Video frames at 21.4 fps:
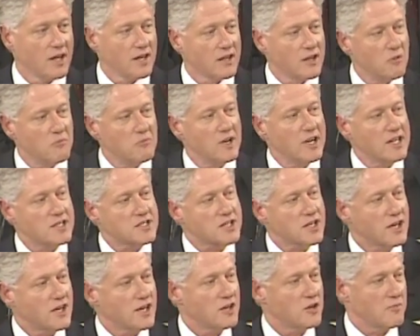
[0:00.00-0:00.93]
the means
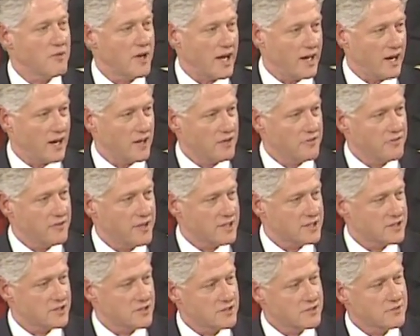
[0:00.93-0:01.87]
to undermine our
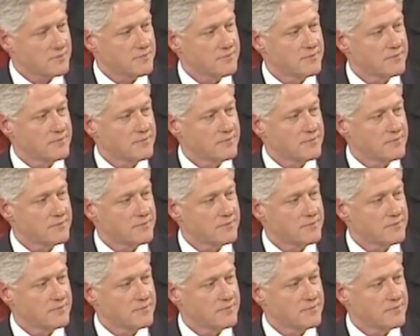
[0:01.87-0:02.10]
defenses.